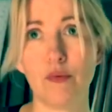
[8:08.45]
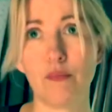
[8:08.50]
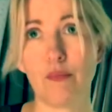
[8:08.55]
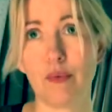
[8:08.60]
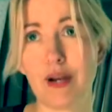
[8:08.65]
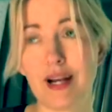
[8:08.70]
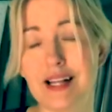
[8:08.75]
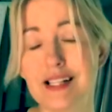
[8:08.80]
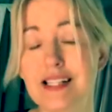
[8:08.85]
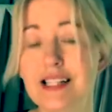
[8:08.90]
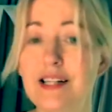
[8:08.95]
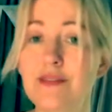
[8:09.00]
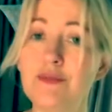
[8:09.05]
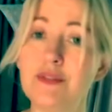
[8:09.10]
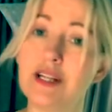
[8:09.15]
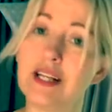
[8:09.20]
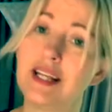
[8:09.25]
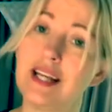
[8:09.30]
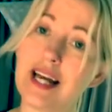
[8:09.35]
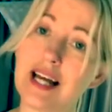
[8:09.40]
but I seem
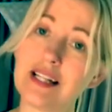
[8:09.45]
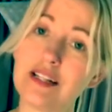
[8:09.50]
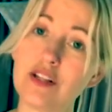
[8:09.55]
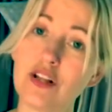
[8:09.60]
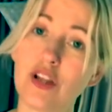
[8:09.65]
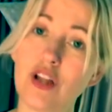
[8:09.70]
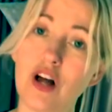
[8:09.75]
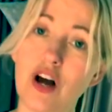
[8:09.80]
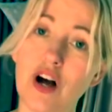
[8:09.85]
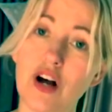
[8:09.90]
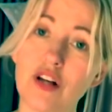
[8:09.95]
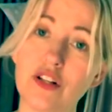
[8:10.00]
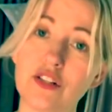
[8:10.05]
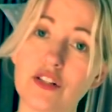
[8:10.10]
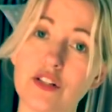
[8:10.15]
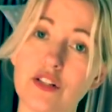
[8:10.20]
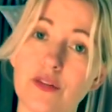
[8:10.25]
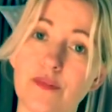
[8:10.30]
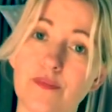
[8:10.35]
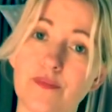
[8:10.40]
to get a
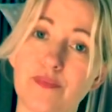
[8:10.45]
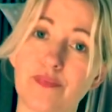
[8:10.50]
lot.